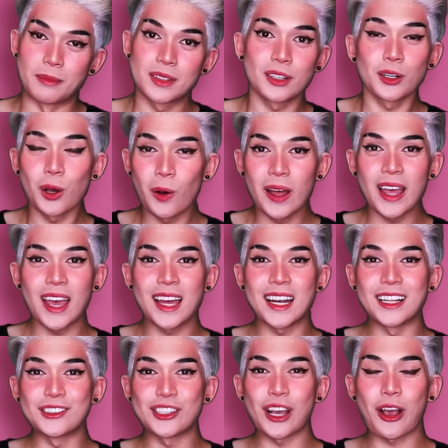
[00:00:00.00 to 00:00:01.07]
So go ahead
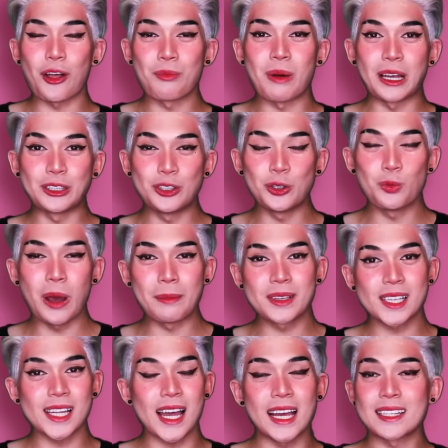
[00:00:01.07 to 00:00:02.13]
and check out my new
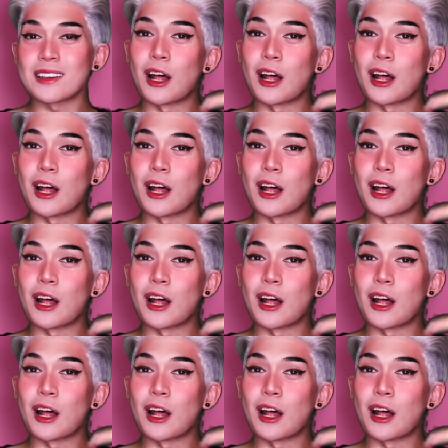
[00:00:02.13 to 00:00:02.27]
website.